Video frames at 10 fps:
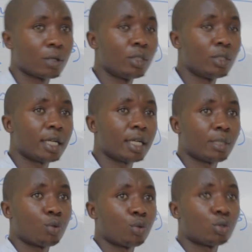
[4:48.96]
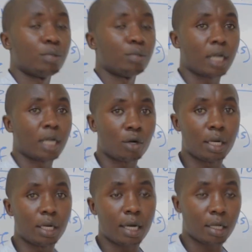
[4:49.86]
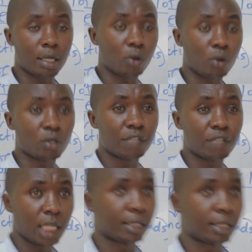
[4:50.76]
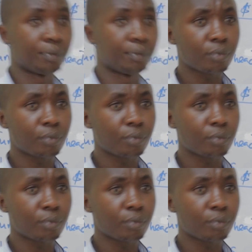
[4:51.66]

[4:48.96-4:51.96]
which are supposed to be recorded under the cost of sales?